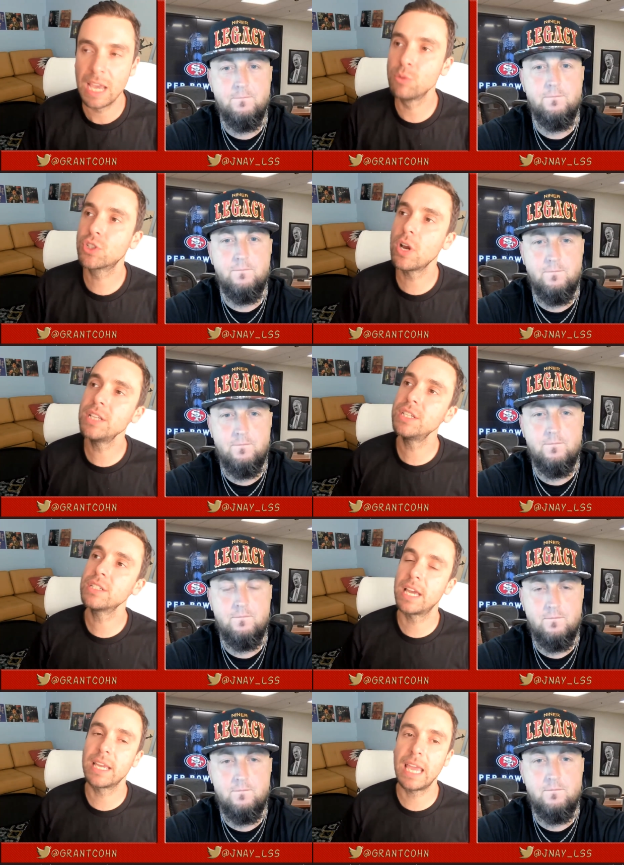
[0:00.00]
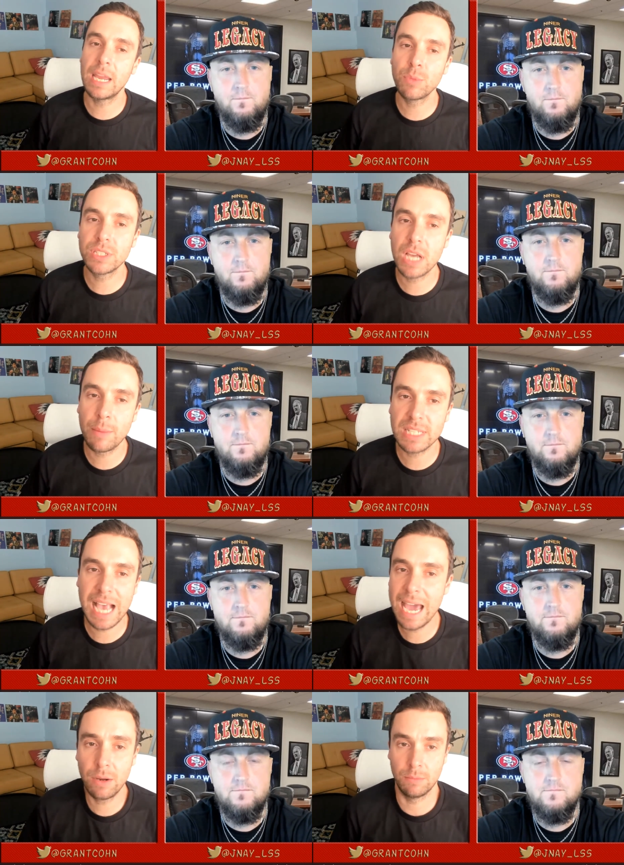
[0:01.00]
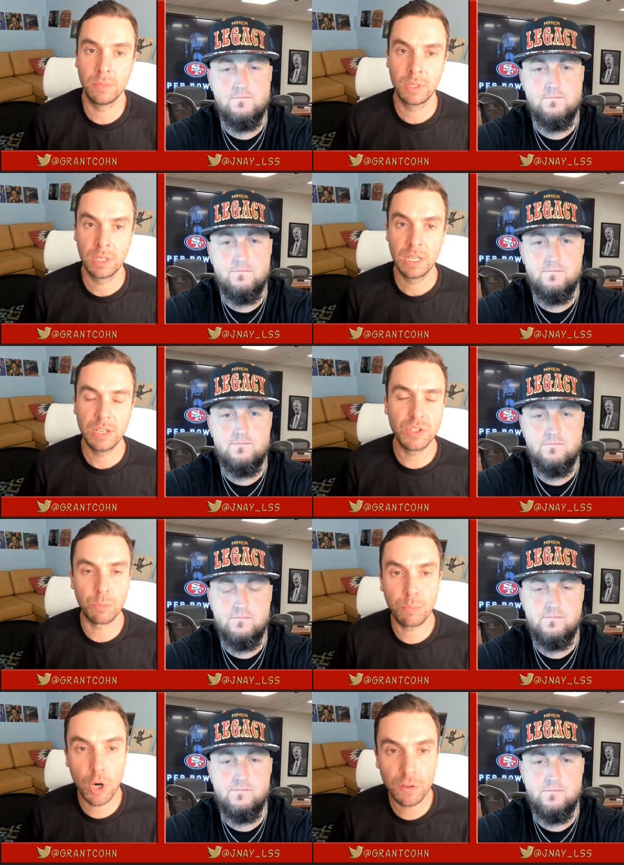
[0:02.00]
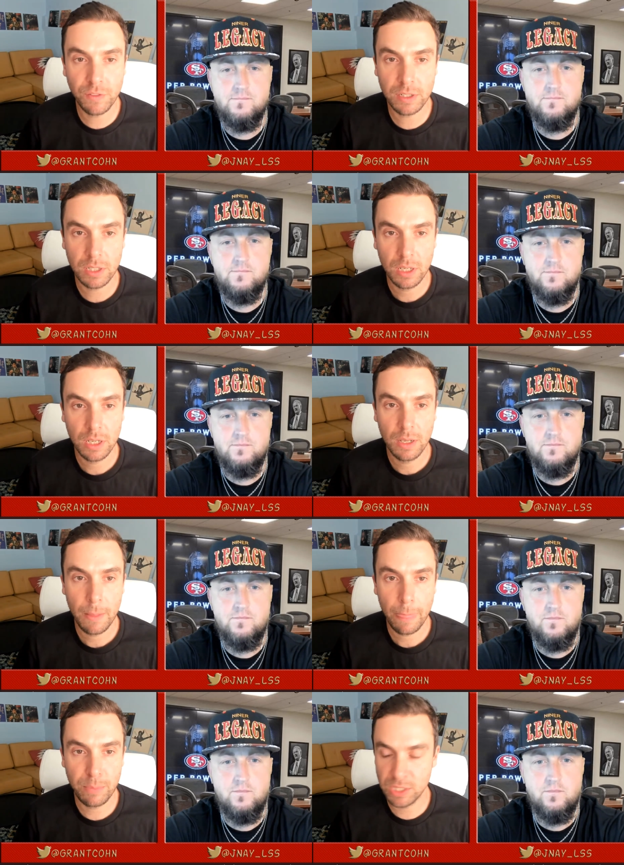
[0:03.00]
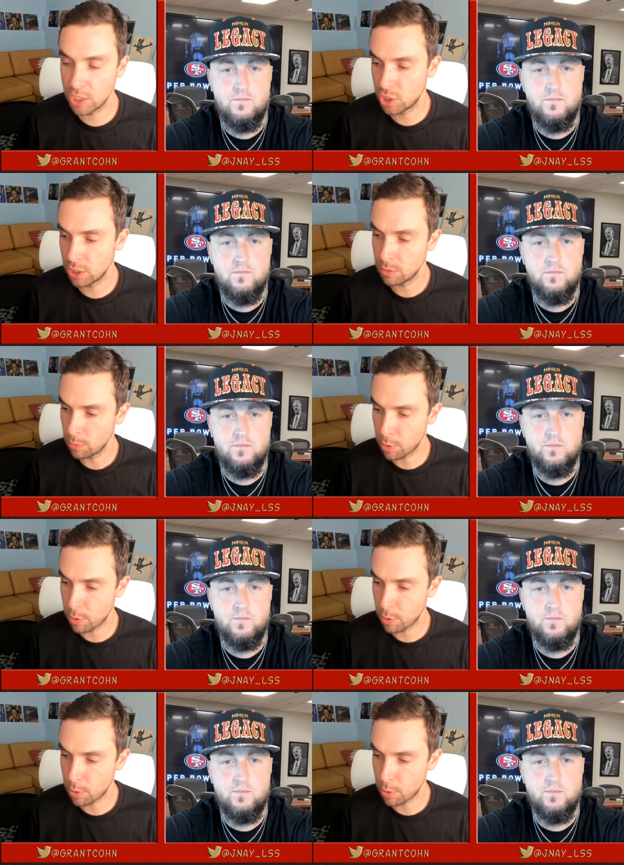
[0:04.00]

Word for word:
Speaker 1: And what's crazy is like Ambry Thomas had him. He's in perfect position,